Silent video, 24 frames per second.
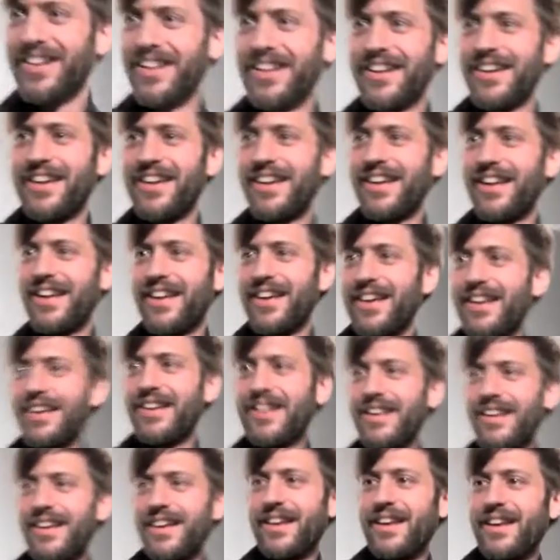
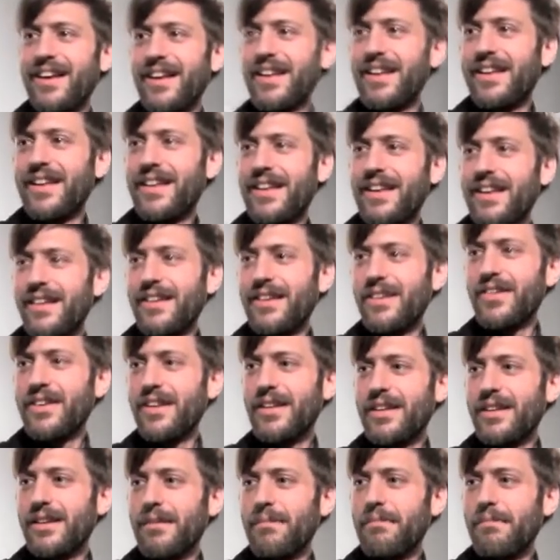I'm really allergic
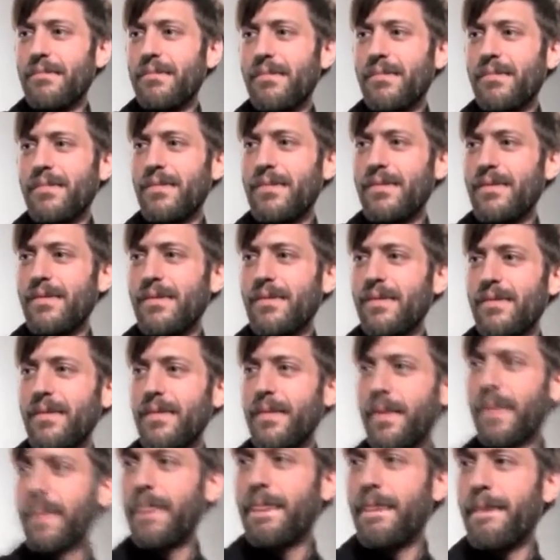to mugs, so I
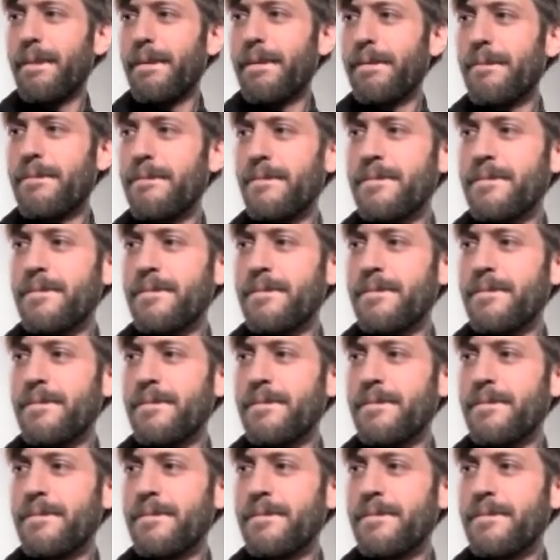don't do that.